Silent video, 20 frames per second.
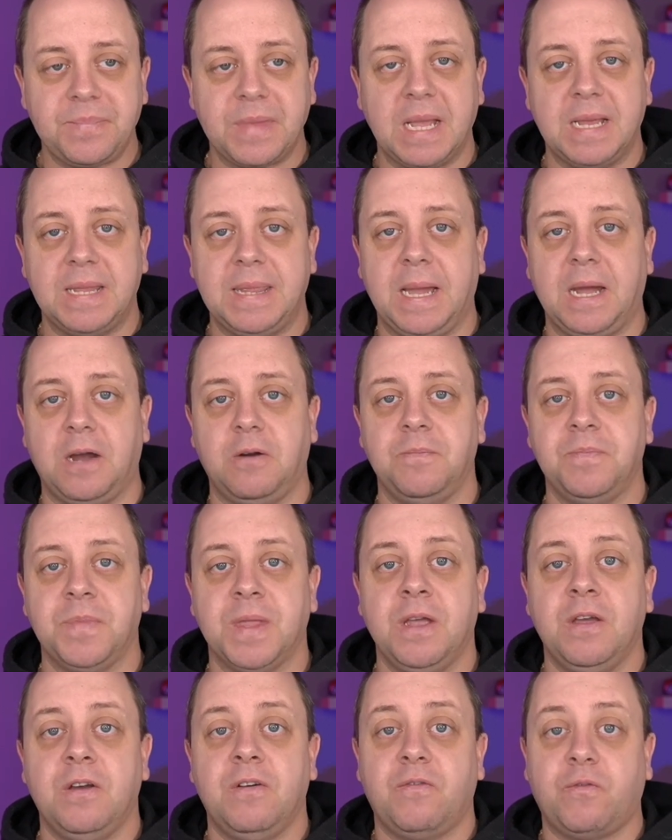Now,
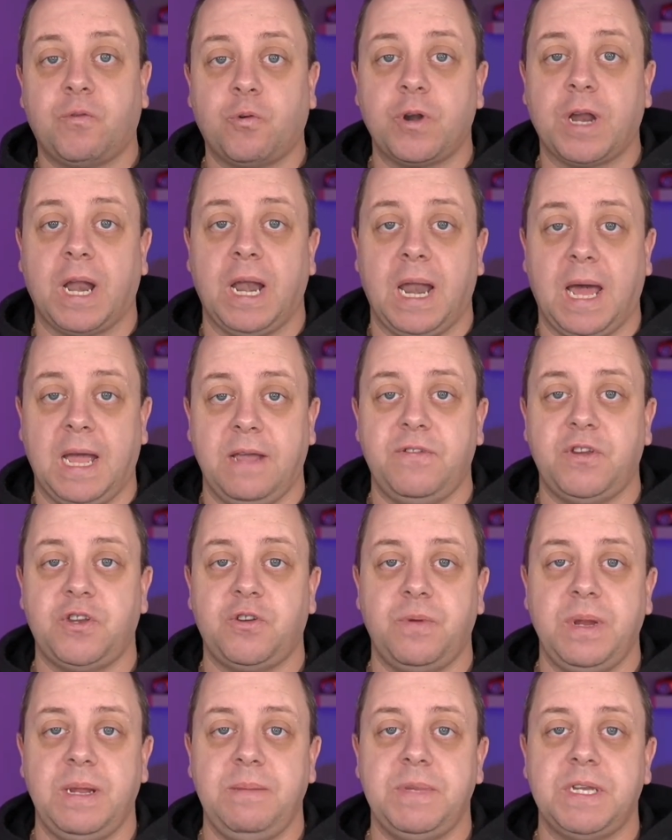for the live
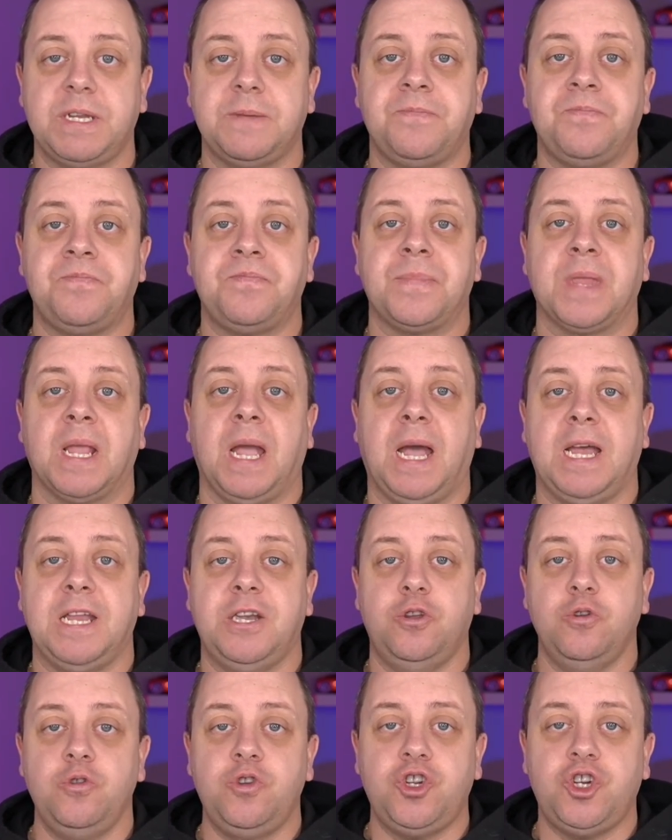streams, I
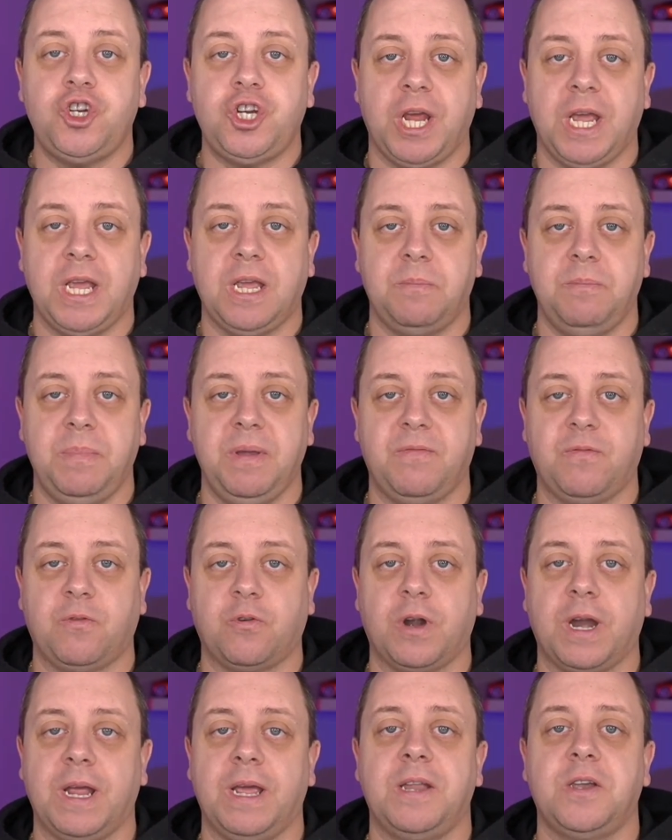do check
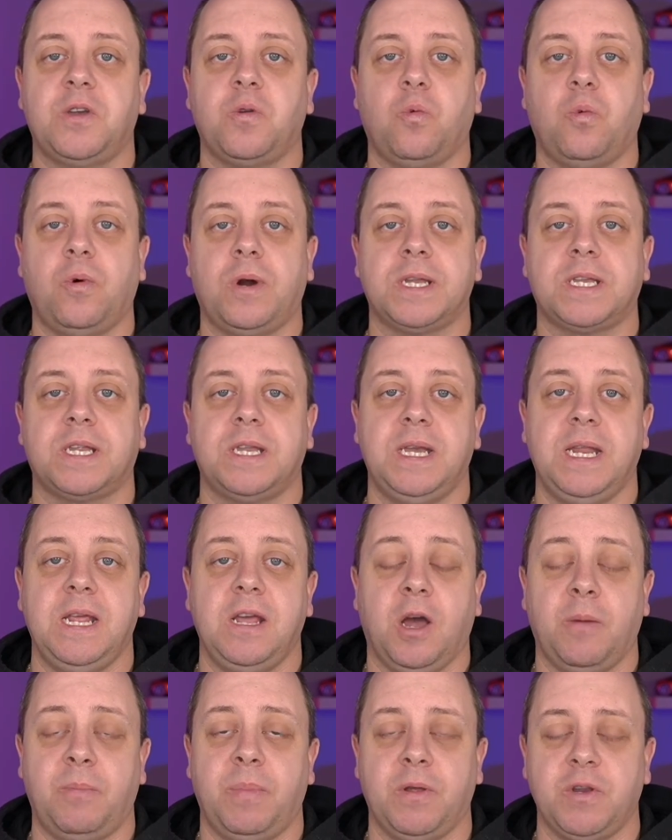beforehand what the
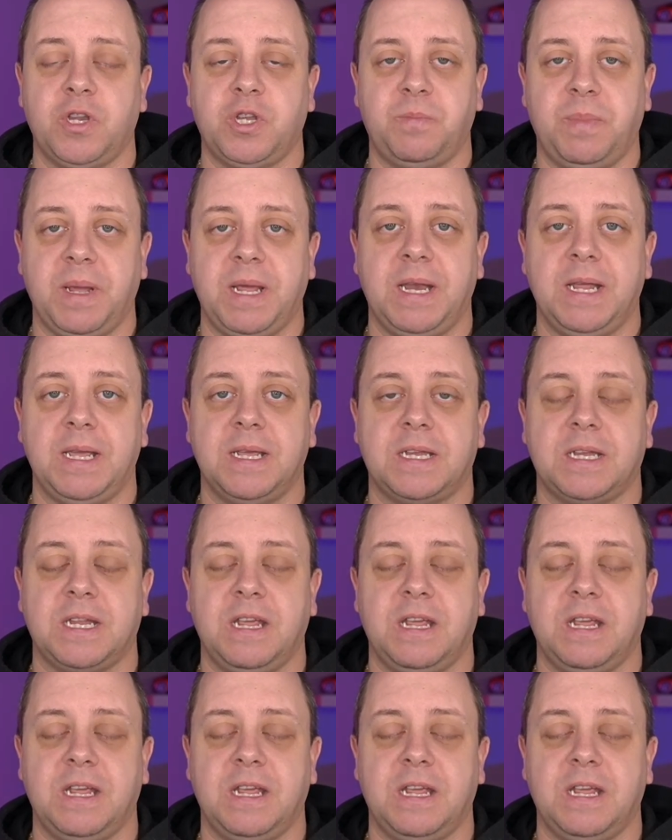upload speed is.